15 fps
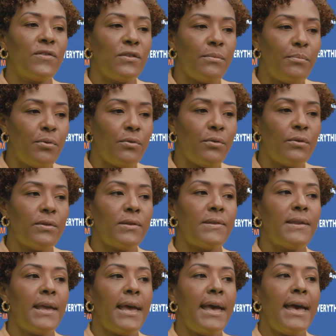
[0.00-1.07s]
the
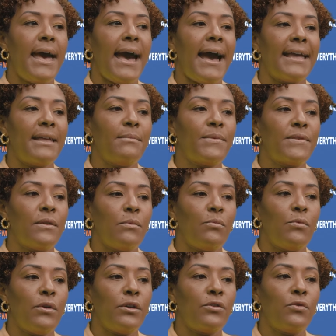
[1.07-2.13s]
polls. I am
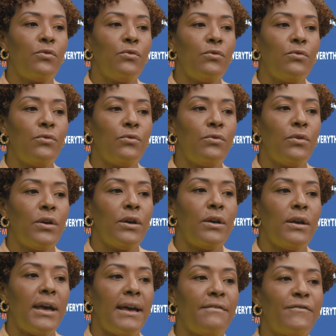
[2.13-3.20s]
someone who
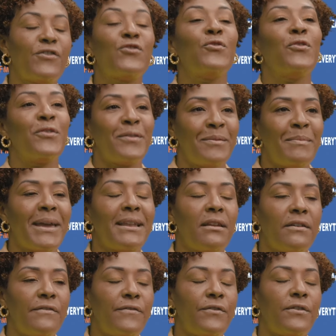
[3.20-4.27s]
have shown my
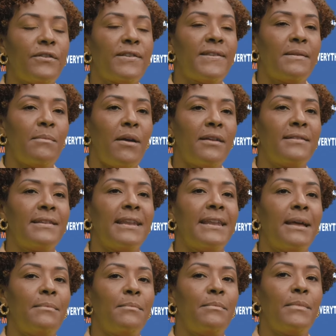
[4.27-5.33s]
love for St. Martin, and
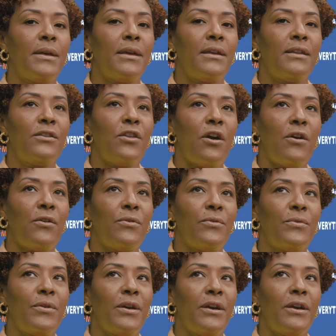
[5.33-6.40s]
I'm
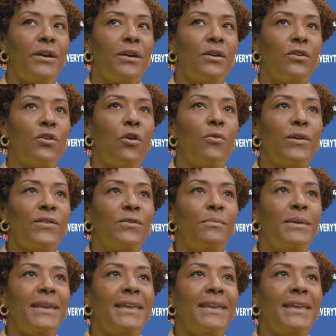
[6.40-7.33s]
now going to